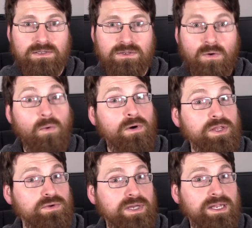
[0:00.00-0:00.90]
or
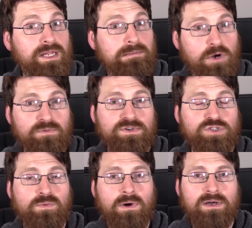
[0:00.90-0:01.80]
you can come over
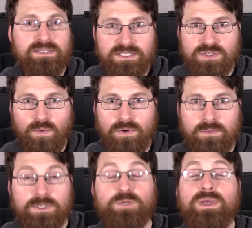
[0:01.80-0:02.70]
to our
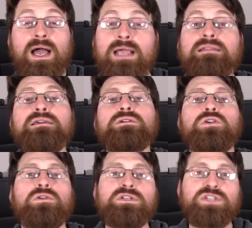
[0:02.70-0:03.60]
Discord, which we highly
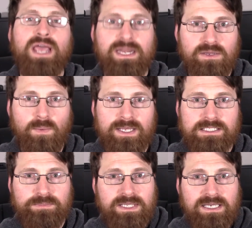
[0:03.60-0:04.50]
encourage
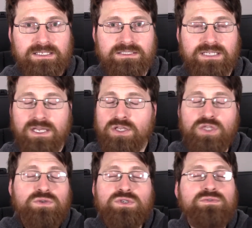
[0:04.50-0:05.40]
anyways, because
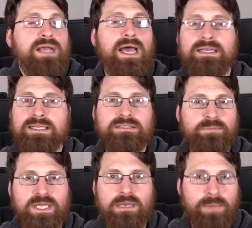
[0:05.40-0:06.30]
you do not need to
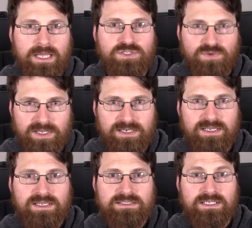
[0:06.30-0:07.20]
be a patron
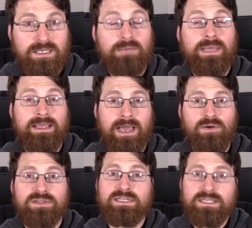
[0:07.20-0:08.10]
to come hang
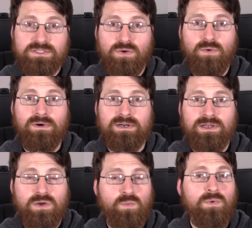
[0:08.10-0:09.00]
out at the Discord.
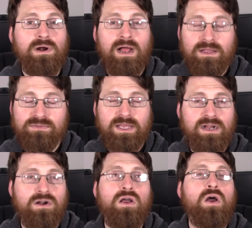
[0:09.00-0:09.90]
We're on
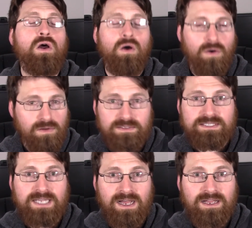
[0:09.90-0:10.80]
there all the
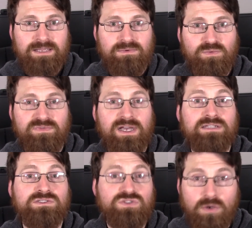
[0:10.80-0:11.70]
time. We've
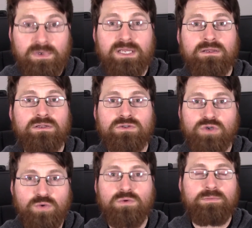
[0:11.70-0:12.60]
got so many
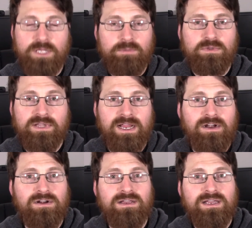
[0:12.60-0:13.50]
cool people
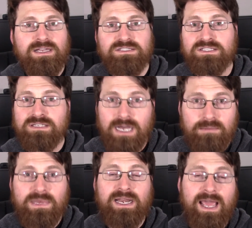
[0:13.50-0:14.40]
there. Just
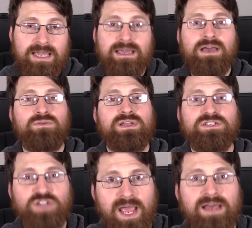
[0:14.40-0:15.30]
come and hang out and
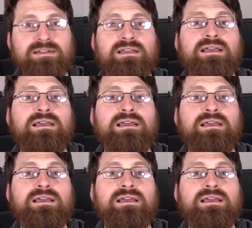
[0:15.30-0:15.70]
chat,